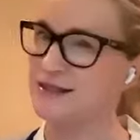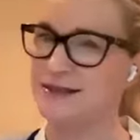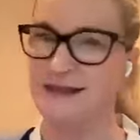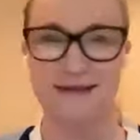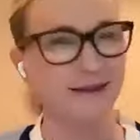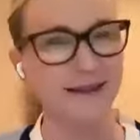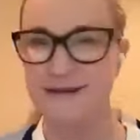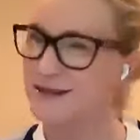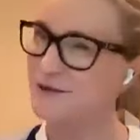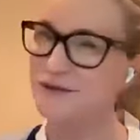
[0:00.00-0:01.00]
a
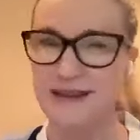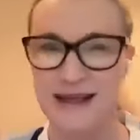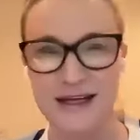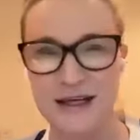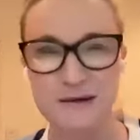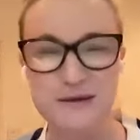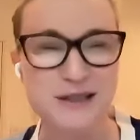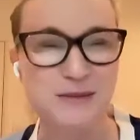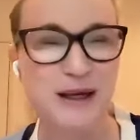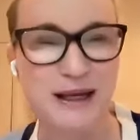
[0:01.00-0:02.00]
little different than it used
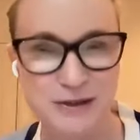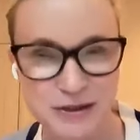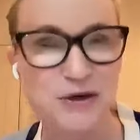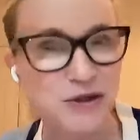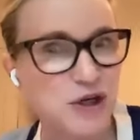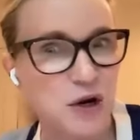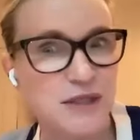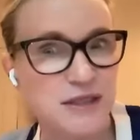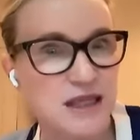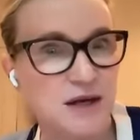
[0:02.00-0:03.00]
to be. You start to
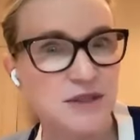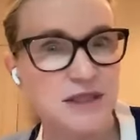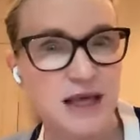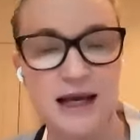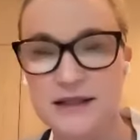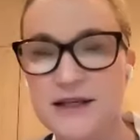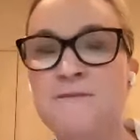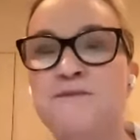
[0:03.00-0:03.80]
notice those things.